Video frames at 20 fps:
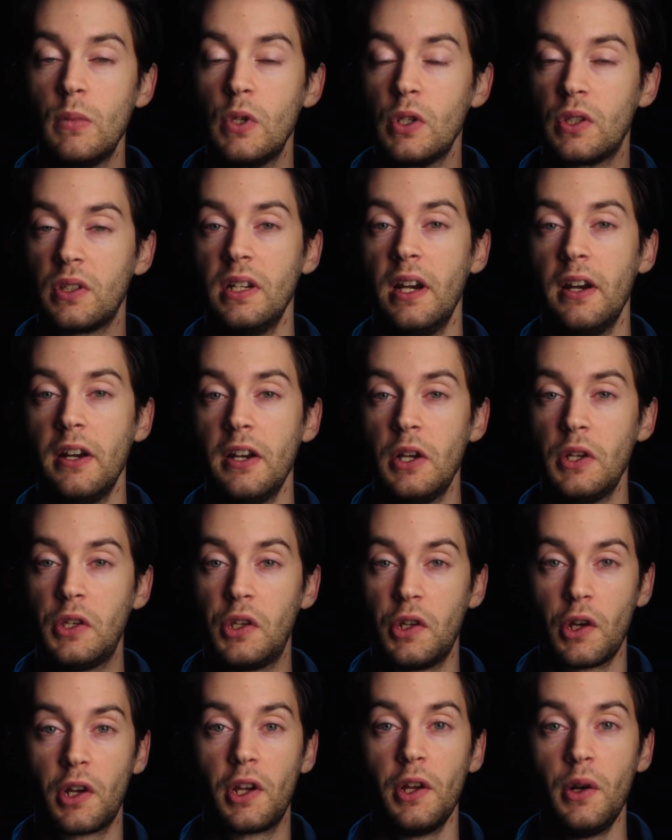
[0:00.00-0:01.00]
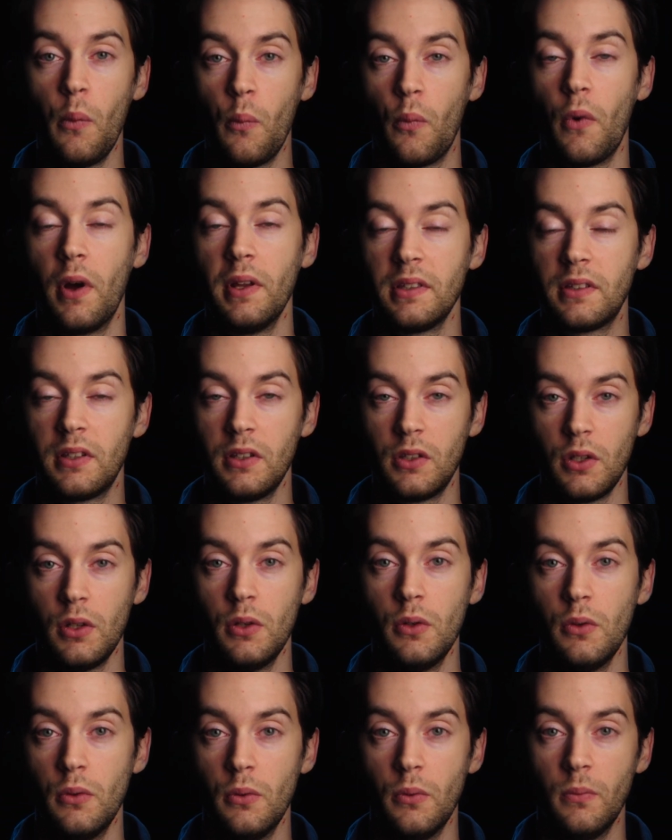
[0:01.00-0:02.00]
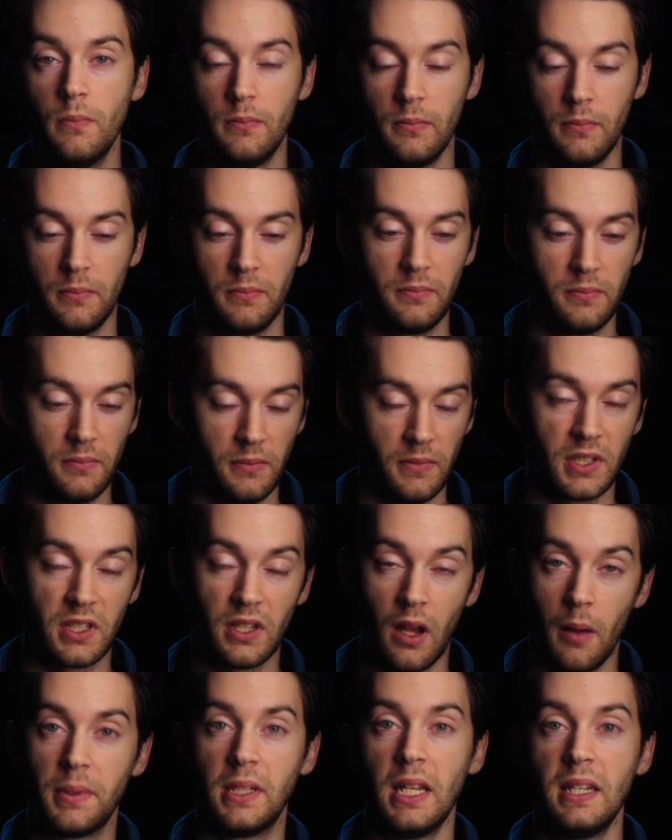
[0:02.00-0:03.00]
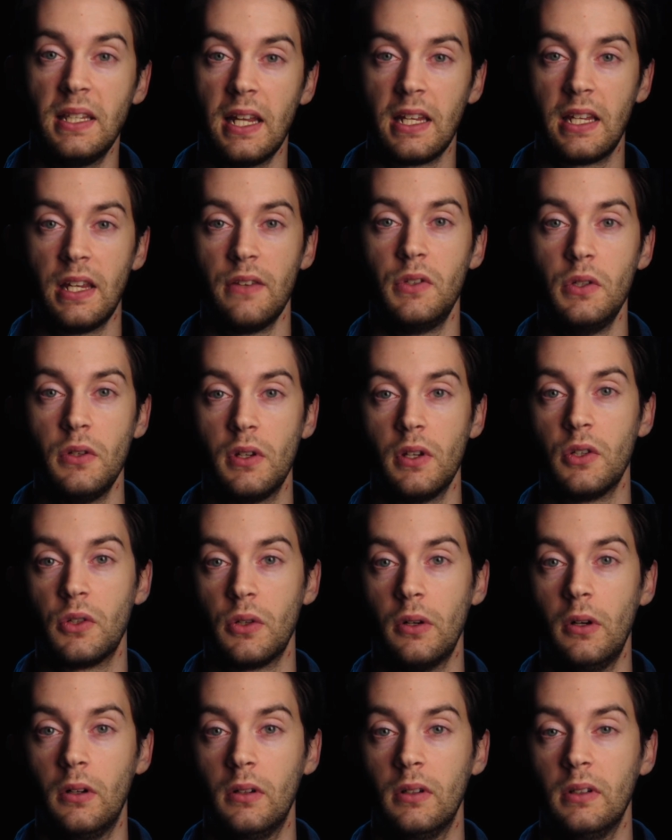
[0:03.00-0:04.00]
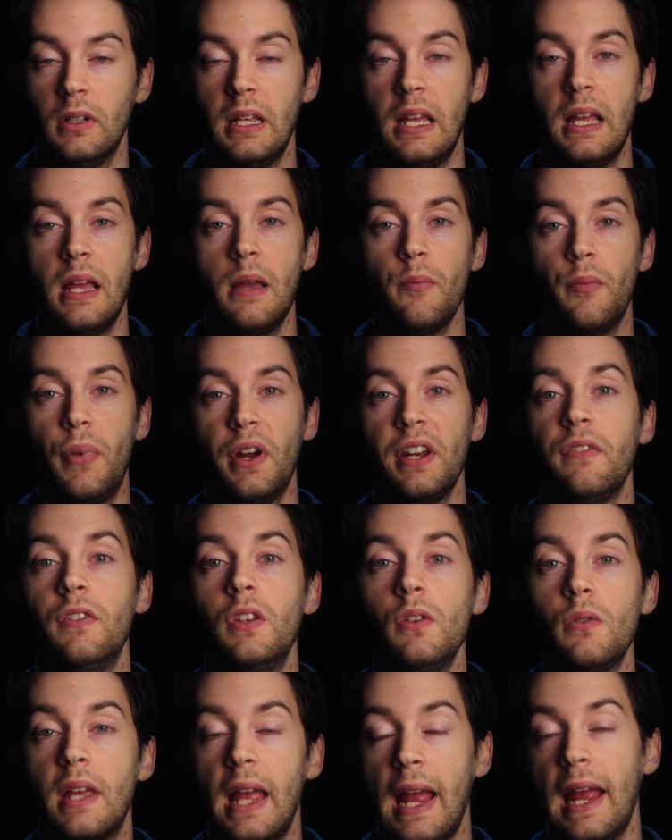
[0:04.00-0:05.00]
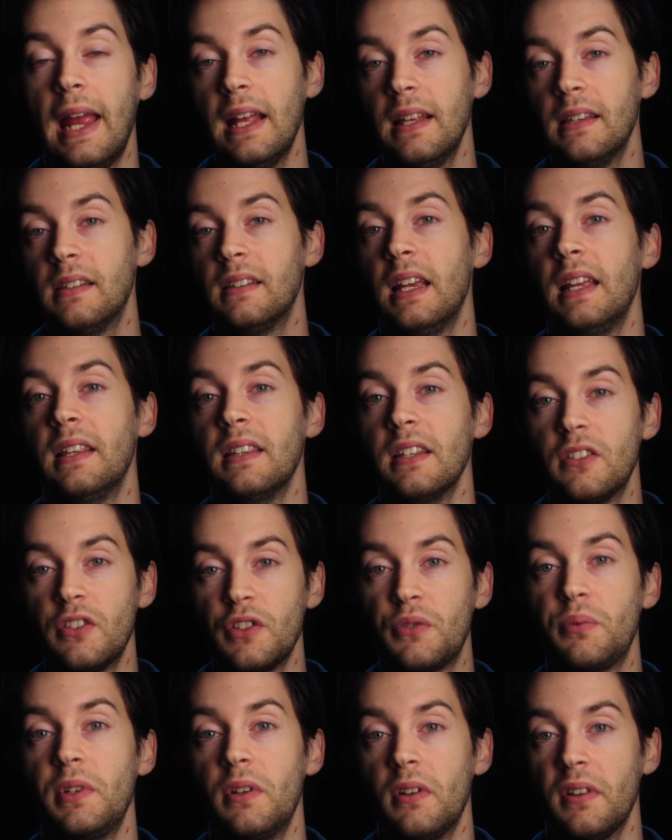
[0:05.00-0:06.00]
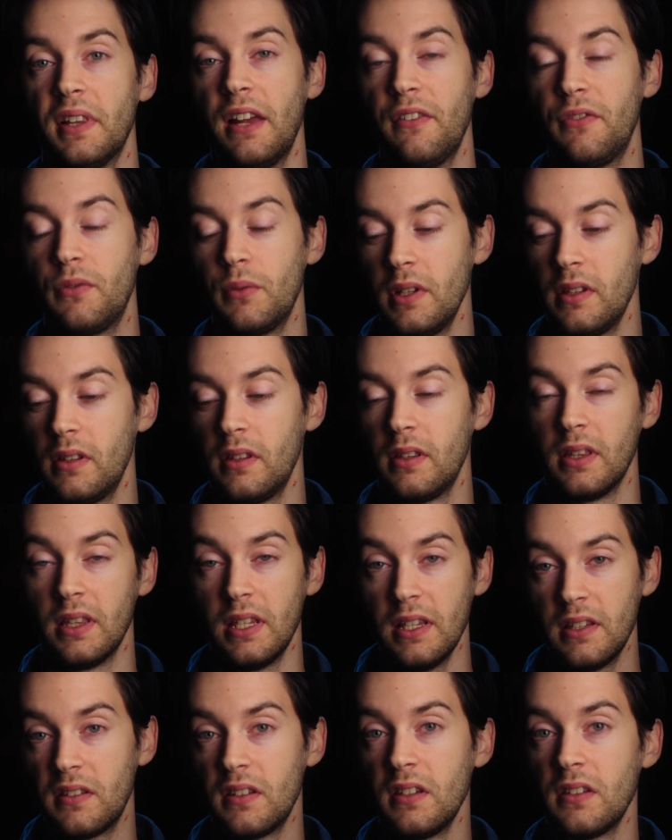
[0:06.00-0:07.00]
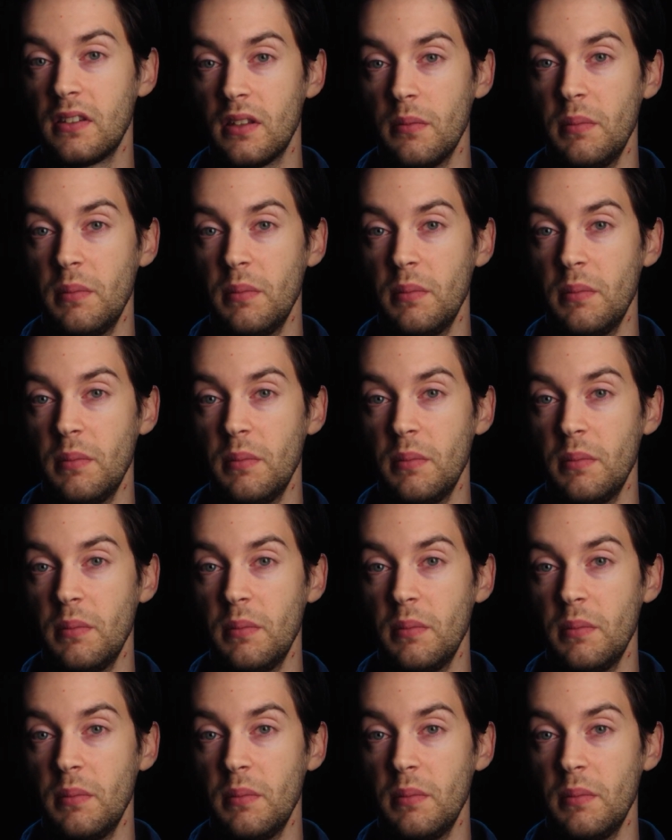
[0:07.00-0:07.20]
most scenarios, you're gonna want to do something that gives you control. But if you can't, and this is what you're left with, this is the